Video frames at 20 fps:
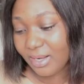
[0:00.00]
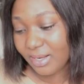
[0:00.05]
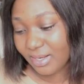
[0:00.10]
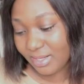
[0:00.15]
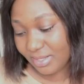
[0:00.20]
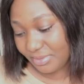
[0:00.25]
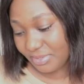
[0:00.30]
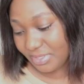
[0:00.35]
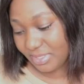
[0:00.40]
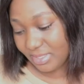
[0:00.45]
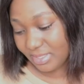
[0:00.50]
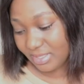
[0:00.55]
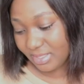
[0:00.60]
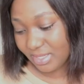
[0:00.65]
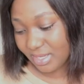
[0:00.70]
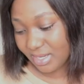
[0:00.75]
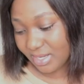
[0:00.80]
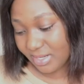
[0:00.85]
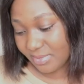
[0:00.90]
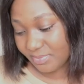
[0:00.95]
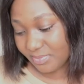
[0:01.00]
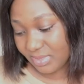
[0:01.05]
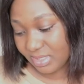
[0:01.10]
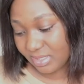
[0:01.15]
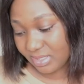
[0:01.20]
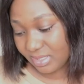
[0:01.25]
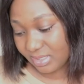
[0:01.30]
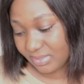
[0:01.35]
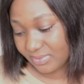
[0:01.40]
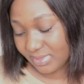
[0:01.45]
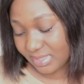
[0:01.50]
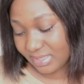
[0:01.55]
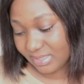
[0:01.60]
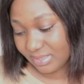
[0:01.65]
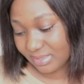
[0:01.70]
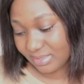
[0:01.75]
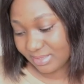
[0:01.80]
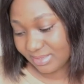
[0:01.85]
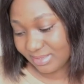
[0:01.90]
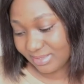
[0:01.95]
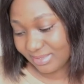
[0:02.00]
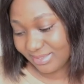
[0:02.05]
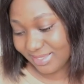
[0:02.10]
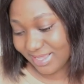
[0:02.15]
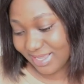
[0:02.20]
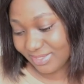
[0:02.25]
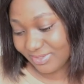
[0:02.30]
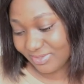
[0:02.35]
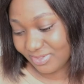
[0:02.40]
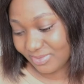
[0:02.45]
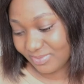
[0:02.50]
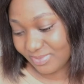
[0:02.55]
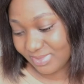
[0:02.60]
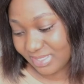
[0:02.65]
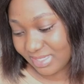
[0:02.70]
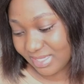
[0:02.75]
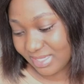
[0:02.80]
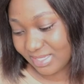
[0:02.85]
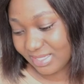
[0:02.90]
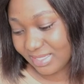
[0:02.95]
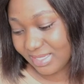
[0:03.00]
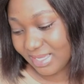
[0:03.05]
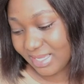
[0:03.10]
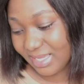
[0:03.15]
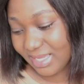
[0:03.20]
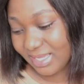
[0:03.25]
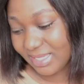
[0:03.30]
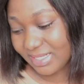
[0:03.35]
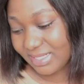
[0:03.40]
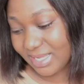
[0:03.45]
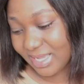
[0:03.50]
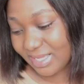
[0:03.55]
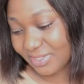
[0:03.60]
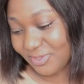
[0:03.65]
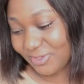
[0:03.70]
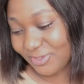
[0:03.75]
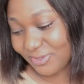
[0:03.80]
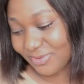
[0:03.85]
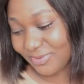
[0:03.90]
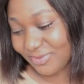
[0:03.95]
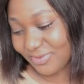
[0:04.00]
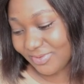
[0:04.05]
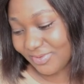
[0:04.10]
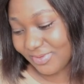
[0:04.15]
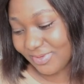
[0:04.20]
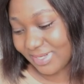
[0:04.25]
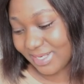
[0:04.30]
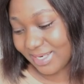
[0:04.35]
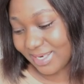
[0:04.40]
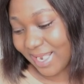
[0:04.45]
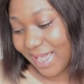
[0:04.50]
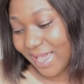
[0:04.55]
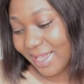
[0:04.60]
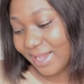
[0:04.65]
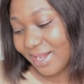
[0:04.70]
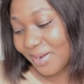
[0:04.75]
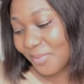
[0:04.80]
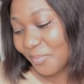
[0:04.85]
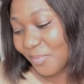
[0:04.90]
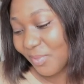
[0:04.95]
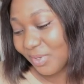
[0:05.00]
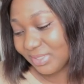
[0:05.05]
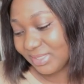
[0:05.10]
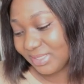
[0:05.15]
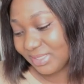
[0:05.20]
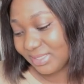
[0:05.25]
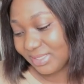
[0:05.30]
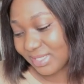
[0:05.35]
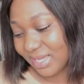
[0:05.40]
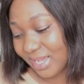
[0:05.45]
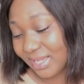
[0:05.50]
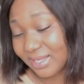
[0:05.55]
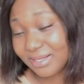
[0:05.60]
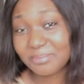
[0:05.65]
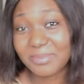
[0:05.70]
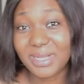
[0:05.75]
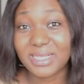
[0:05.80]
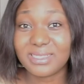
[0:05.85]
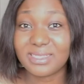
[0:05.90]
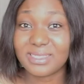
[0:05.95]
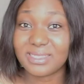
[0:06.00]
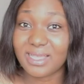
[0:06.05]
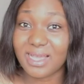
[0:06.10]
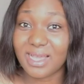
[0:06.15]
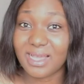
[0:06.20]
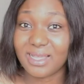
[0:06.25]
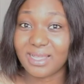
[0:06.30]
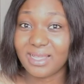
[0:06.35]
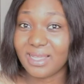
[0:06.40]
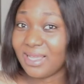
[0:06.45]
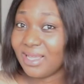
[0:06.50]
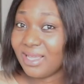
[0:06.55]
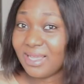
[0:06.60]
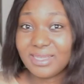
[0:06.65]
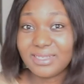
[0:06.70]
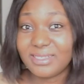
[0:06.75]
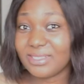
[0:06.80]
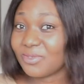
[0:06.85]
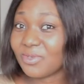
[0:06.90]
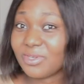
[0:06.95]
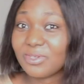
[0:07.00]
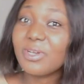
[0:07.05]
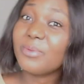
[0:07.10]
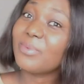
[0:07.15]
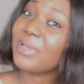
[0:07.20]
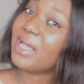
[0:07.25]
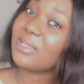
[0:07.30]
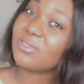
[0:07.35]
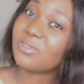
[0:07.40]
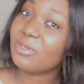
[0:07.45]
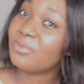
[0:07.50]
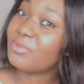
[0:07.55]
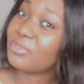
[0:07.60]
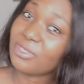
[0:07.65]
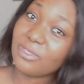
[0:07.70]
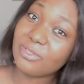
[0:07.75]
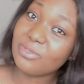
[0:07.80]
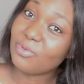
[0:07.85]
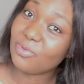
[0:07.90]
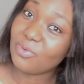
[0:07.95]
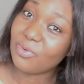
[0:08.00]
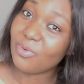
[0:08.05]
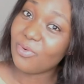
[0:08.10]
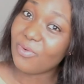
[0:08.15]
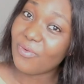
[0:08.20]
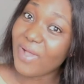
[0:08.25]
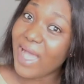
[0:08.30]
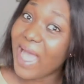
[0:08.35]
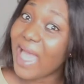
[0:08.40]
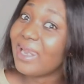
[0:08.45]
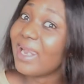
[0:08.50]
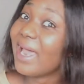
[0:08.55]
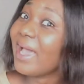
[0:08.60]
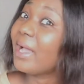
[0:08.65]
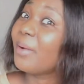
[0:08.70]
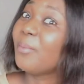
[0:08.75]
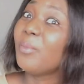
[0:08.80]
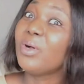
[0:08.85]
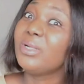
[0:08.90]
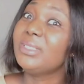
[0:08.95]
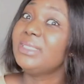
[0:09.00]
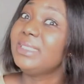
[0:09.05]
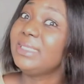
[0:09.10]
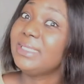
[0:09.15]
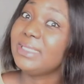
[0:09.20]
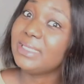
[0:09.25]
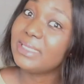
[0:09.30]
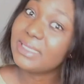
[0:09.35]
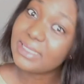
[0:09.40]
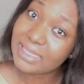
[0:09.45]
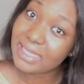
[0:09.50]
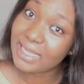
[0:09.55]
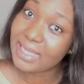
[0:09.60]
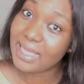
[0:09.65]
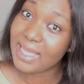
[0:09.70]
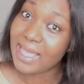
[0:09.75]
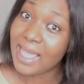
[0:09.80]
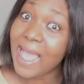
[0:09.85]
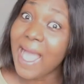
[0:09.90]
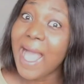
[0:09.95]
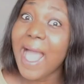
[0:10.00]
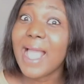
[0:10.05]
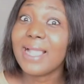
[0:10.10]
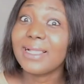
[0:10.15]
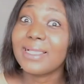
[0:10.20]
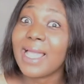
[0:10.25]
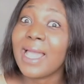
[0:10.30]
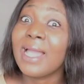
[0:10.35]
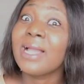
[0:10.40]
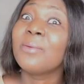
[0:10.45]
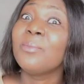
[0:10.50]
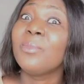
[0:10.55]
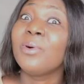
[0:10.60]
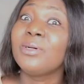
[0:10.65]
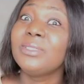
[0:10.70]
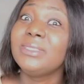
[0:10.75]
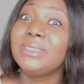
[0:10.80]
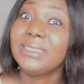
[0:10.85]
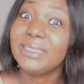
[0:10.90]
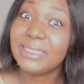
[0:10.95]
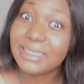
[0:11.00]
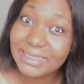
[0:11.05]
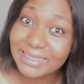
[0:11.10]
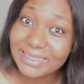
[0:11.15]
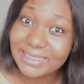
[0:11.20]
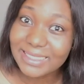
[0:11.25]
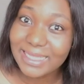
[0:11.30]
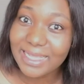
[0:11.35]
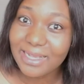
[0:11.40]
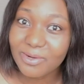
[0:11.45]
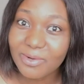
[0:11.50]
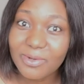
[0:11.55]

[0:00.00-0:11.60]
Okay. The next person assume say that you like money die. My sister, this one no be assumption, no. I like money. I like money.